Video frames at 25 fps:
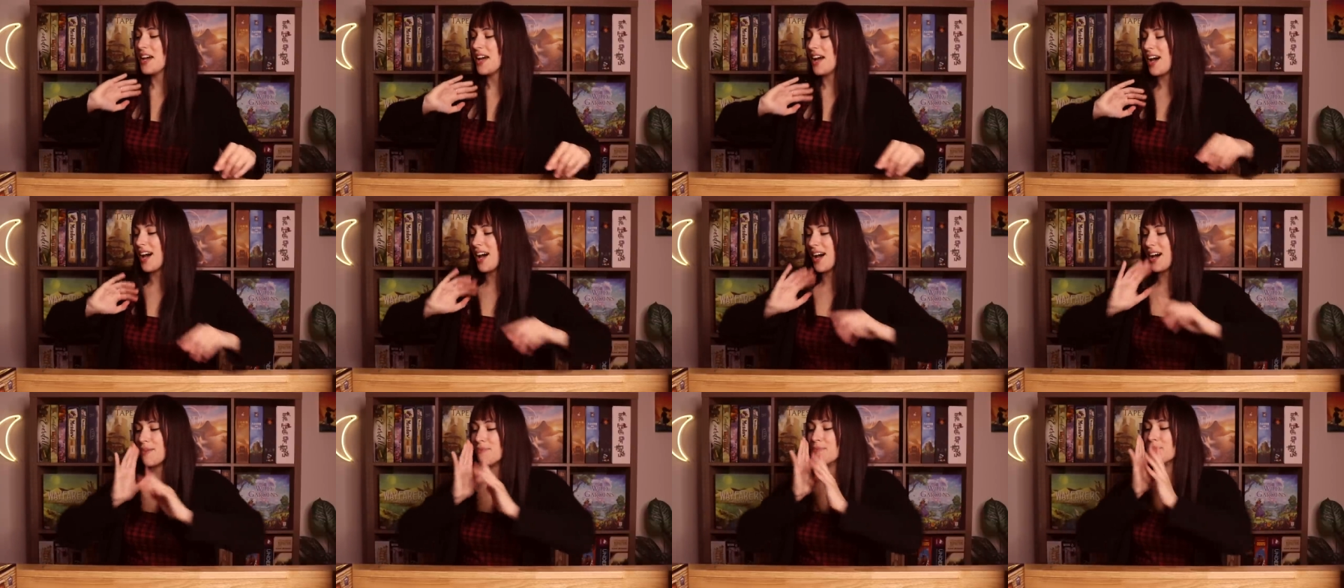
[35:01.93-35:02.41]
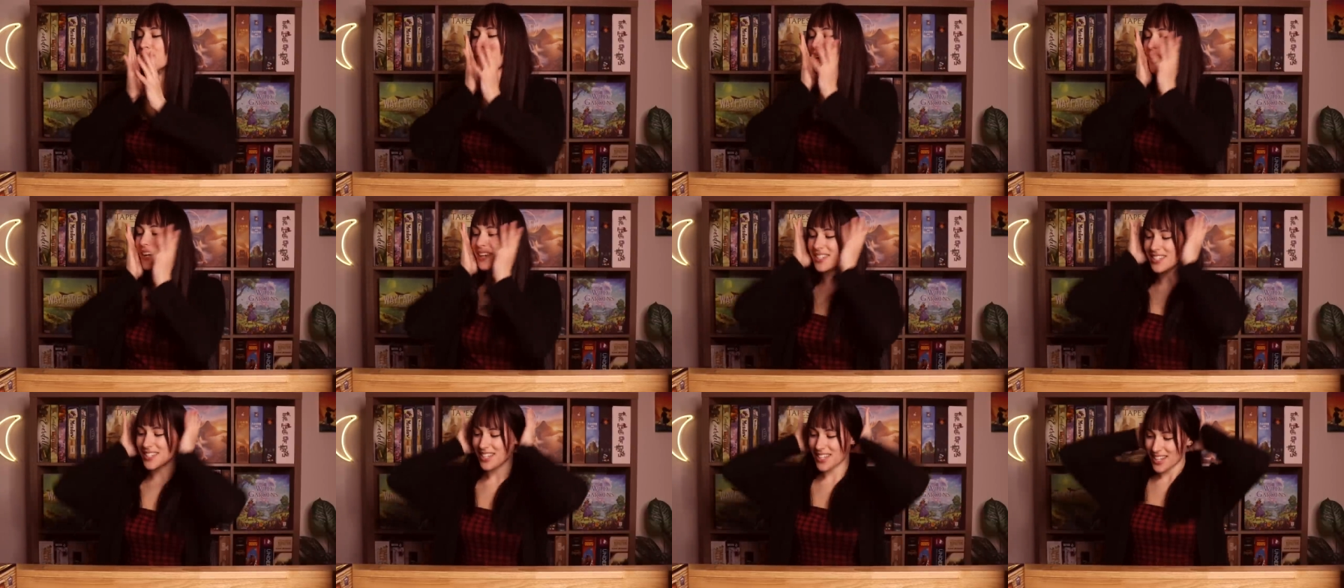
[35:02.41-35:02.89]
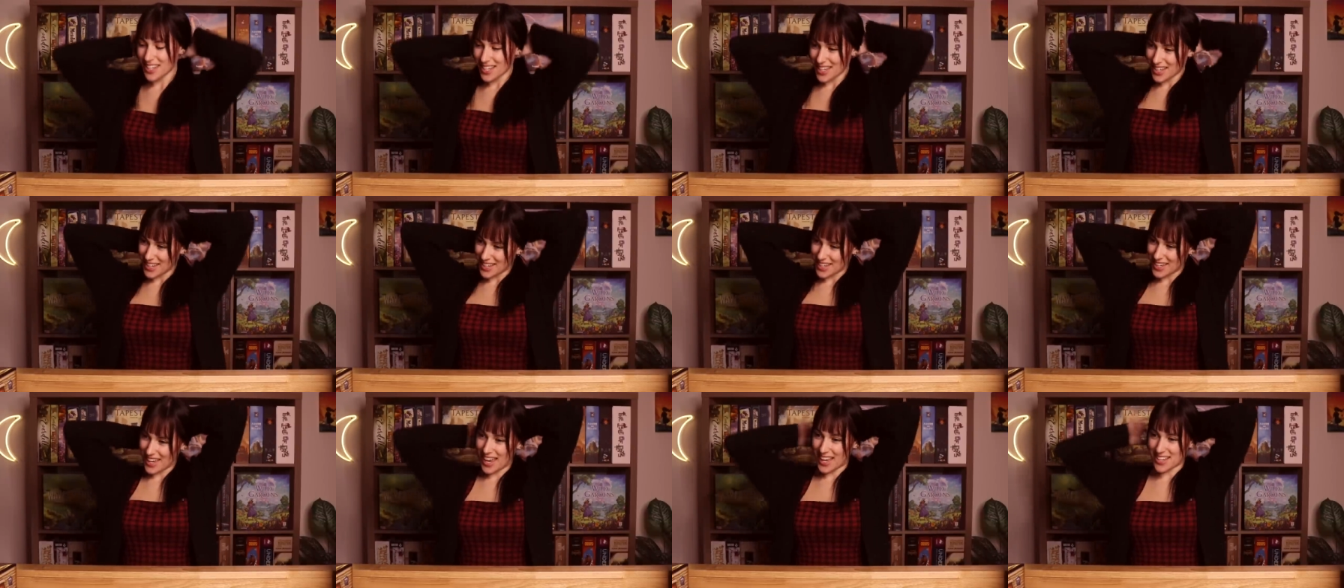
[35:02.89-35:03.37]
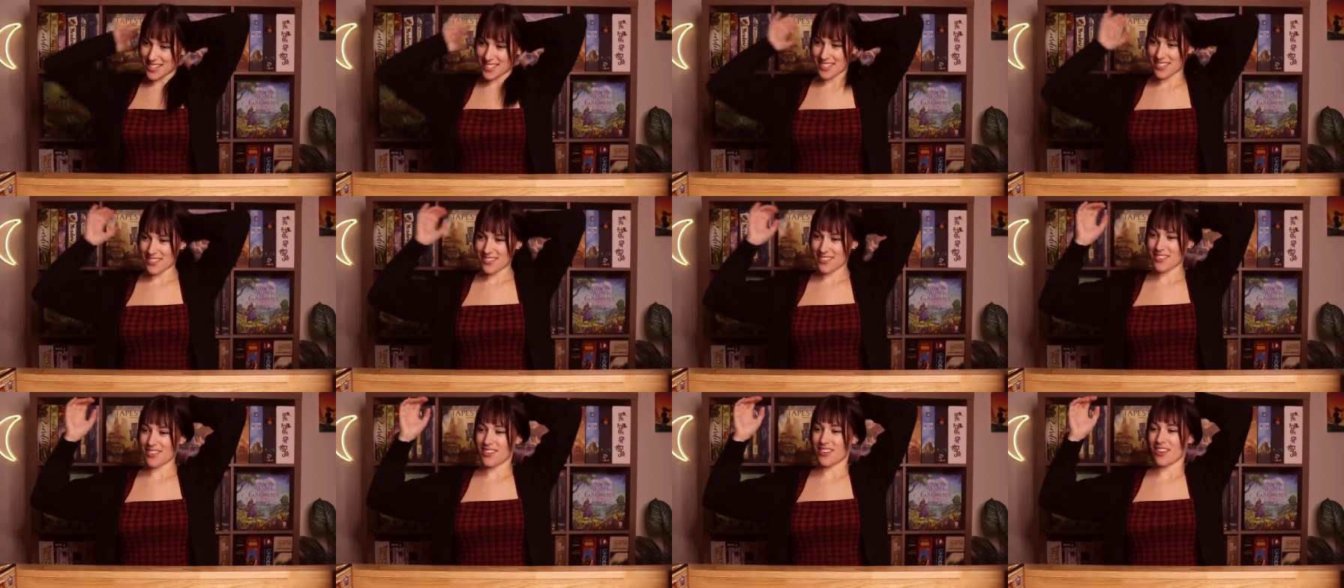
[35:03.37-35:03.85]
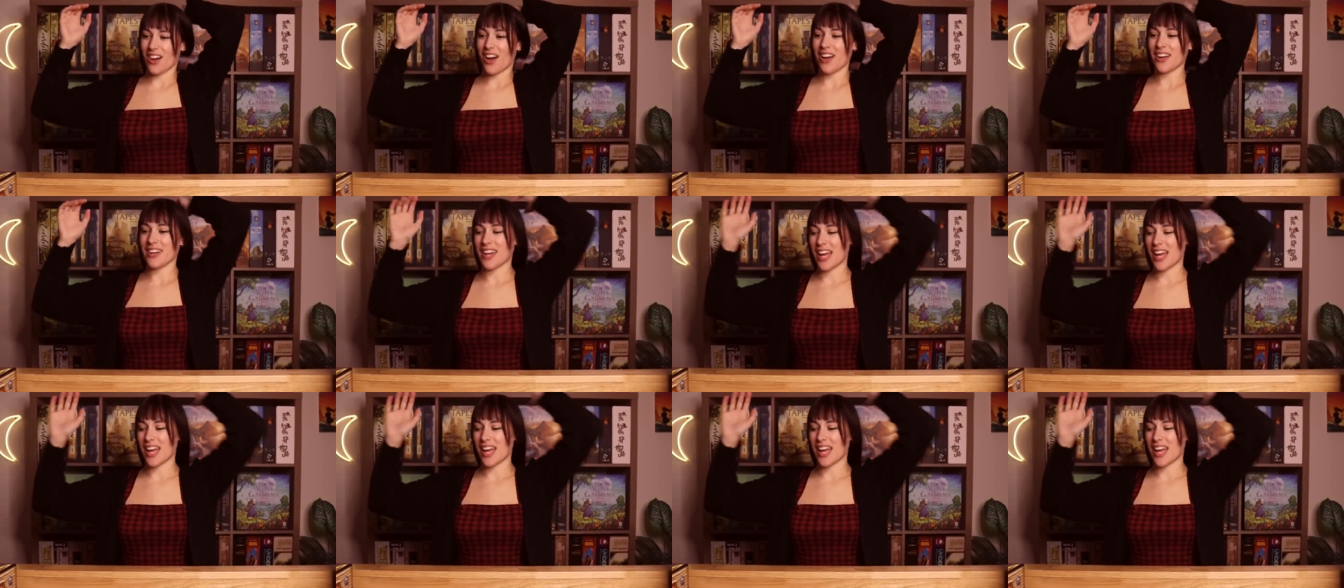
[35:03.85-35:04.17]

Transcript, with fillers: Um, but yes, got